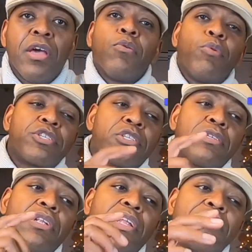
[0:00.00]
which
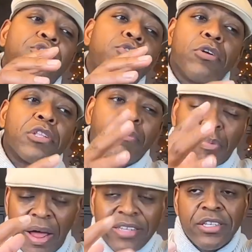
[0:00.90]
lets you know that the
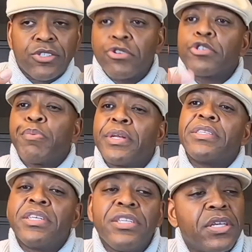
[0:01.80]
processor is pretty
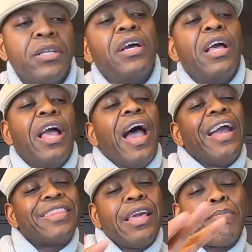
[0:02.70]
decent. I
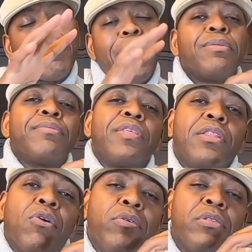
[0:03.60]
think probably
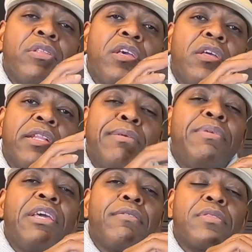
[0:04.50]
the
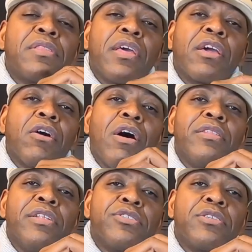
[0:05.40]
limiting thing on
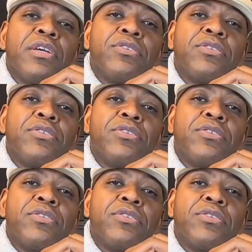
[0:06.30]
this is